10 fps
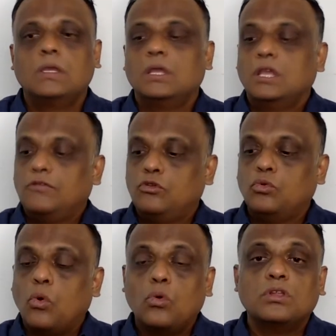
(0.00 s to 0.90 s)
if you
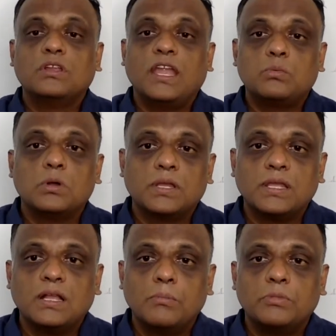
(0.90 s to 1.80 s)
own a networking
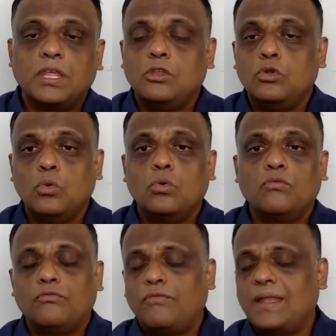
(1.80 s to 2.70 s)
company and you know
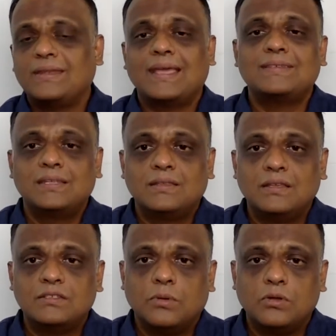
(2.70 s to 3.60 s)
fantastic things about